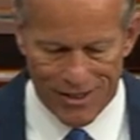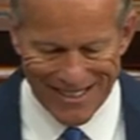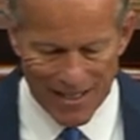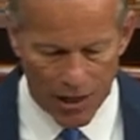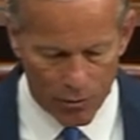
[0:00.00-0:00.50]

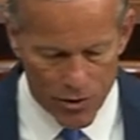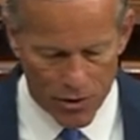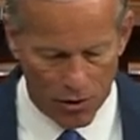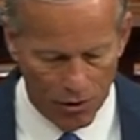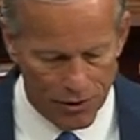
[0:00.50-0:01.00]
did not
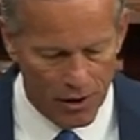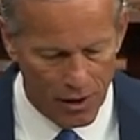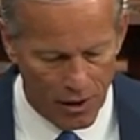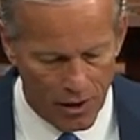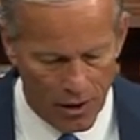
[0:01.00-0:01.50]
result
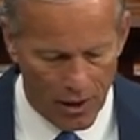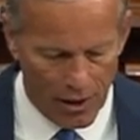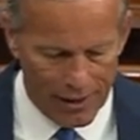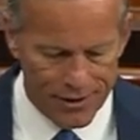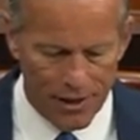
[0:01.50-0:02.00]

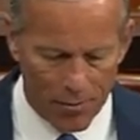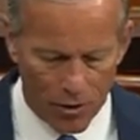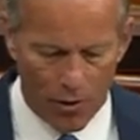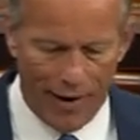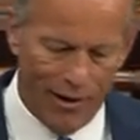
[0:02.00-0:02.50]
in
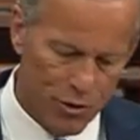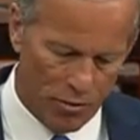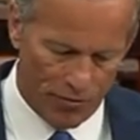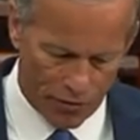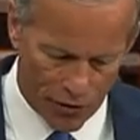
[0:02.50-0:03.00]
Democrats'
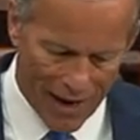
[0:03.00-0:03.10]
preferred